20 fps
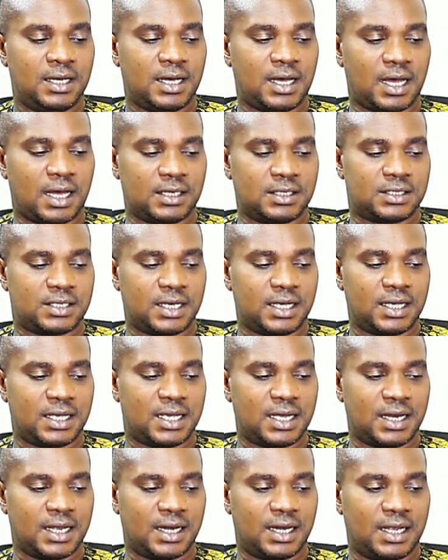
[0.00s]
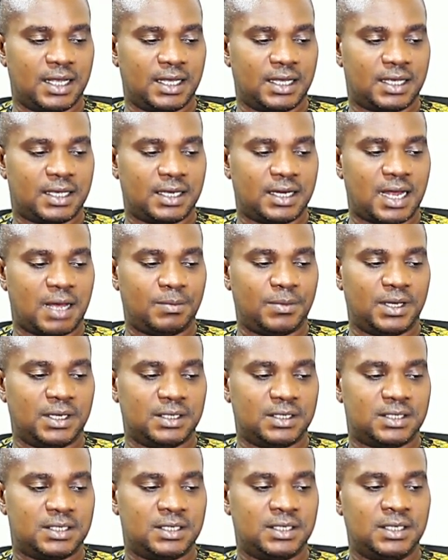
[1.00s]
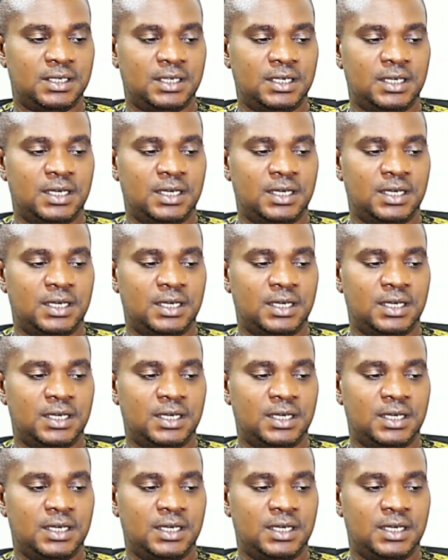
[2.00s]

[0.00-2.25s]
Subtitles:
and say get a link, that means